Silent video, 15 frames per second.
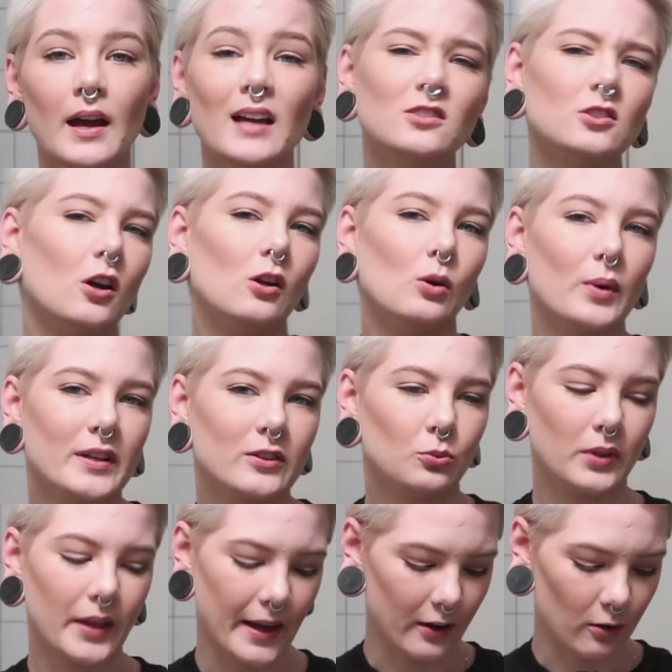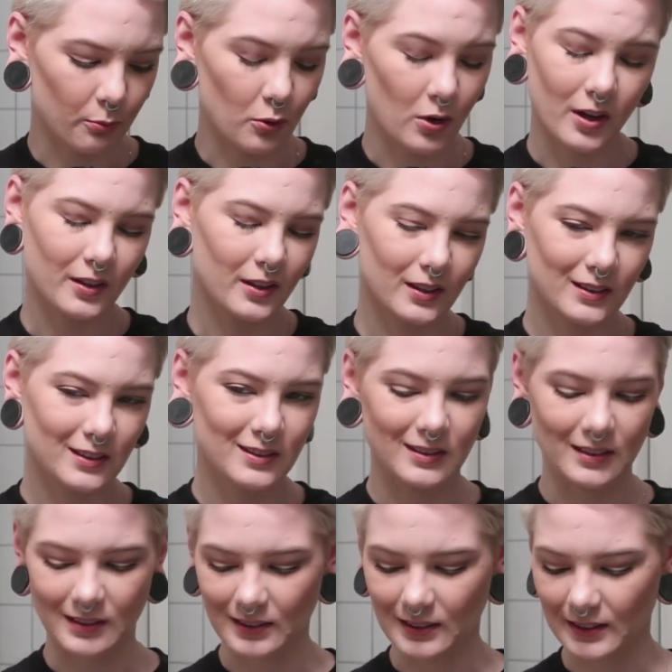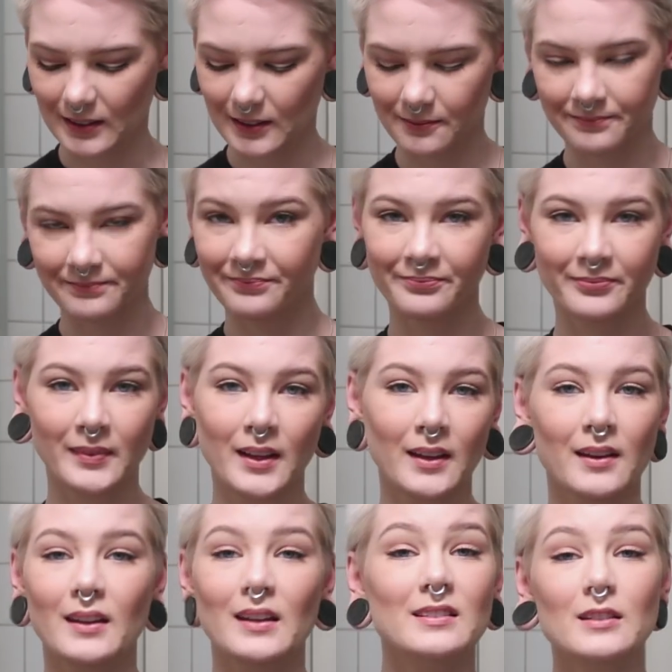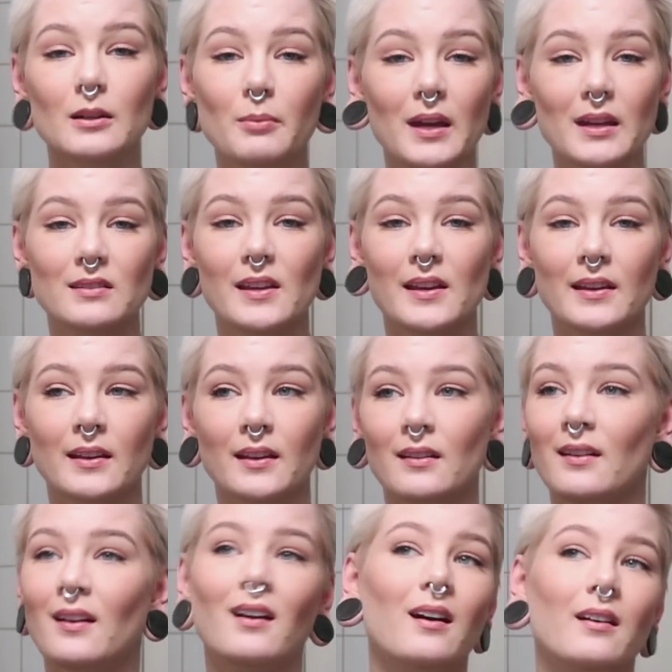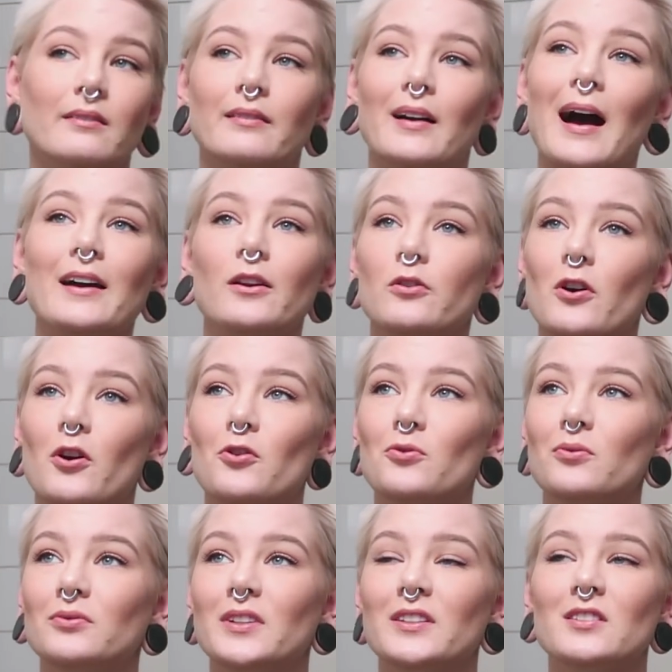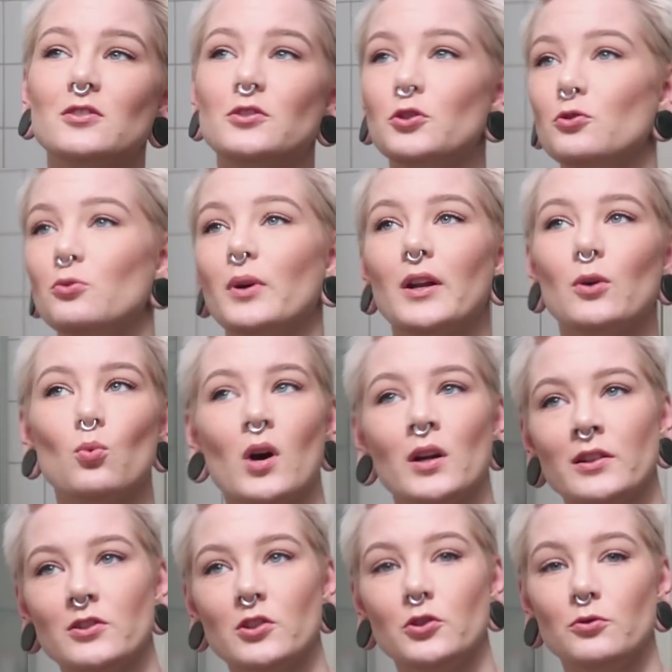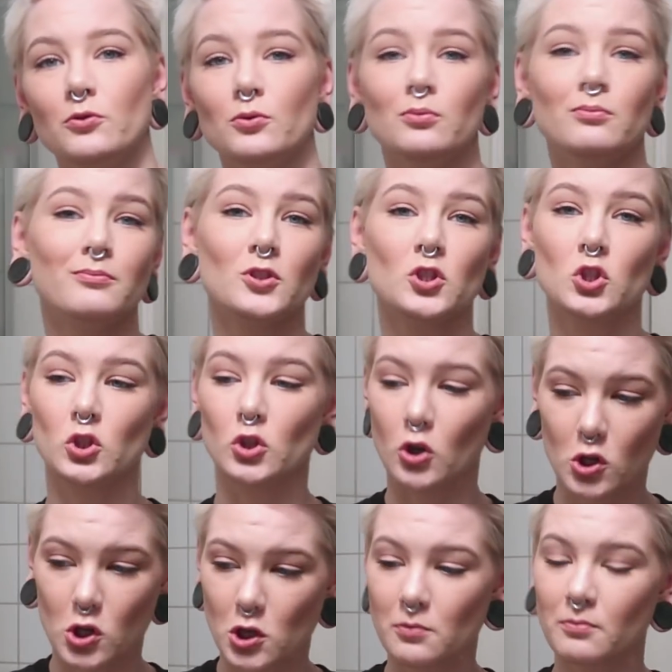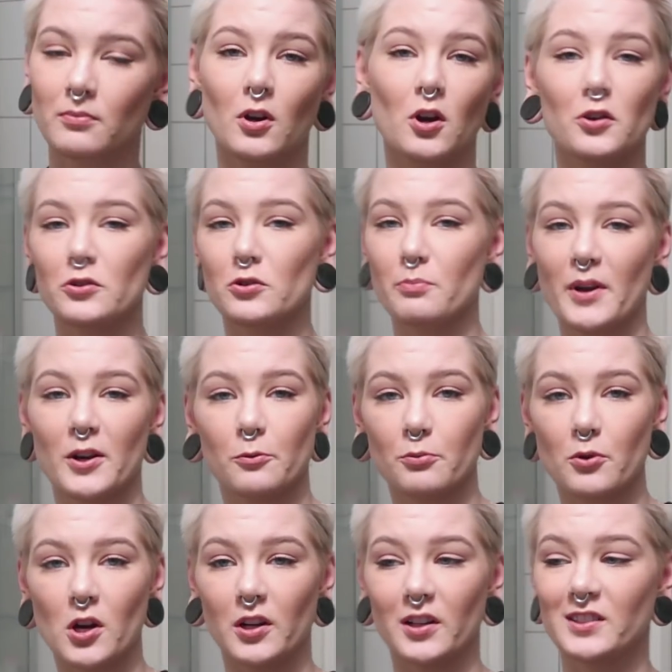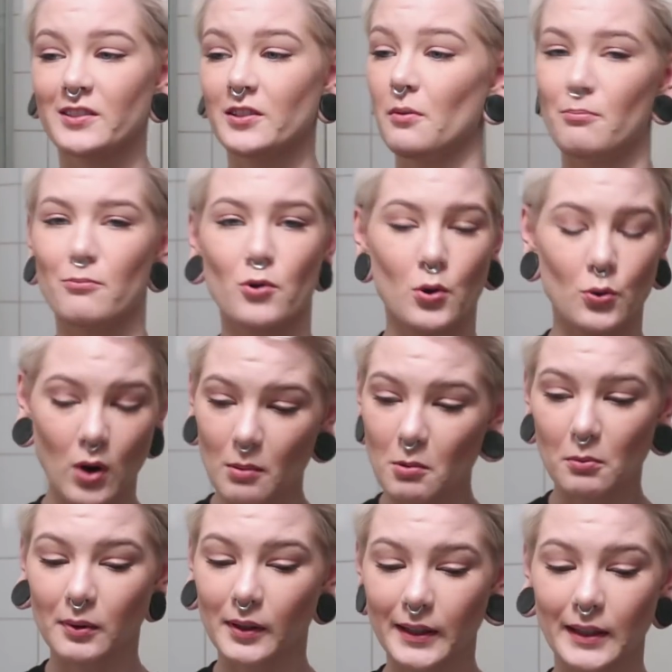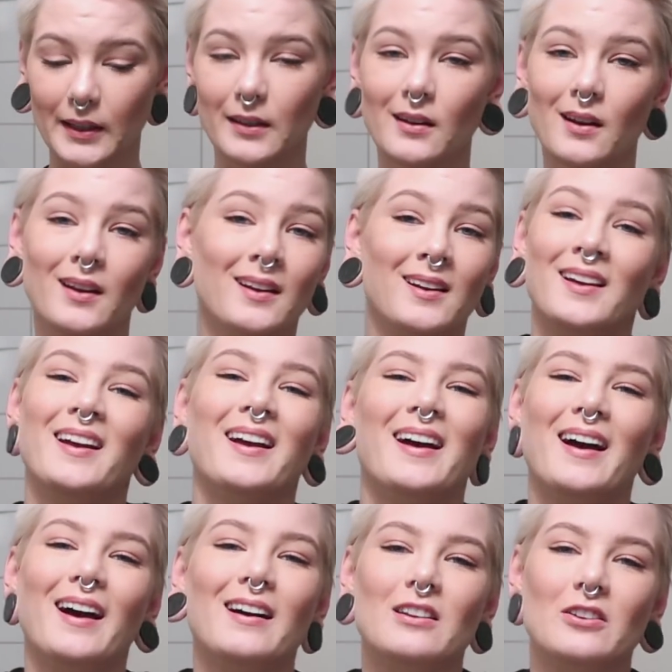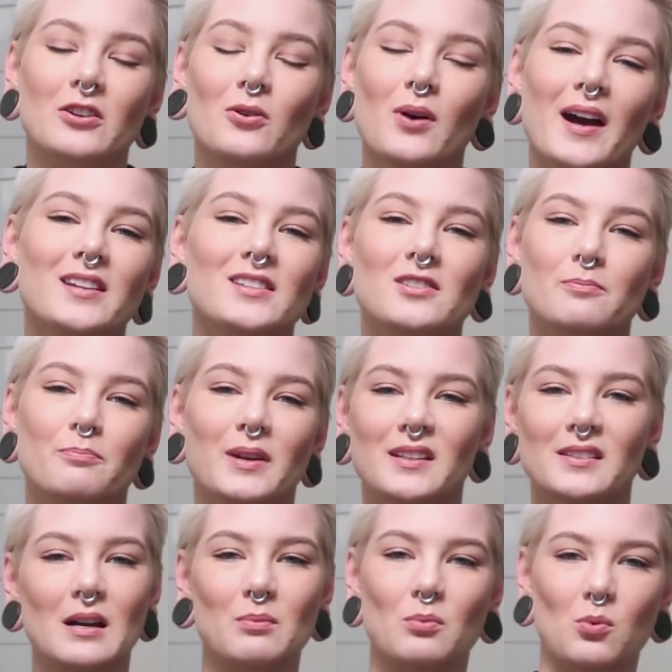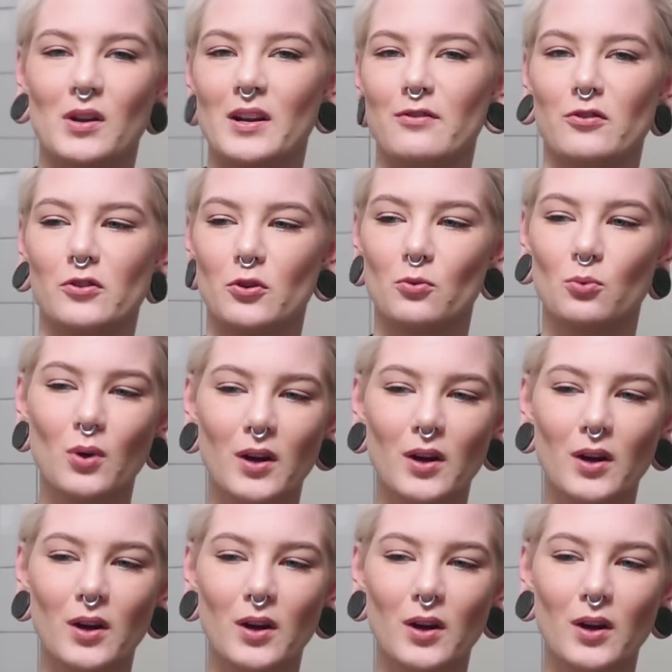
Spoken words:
As always with hair products, it's like, is it amazing? I don't know. Does it do what I want it to do? Sure. Are there better products? Probably. I don't know. I just picked up whatever there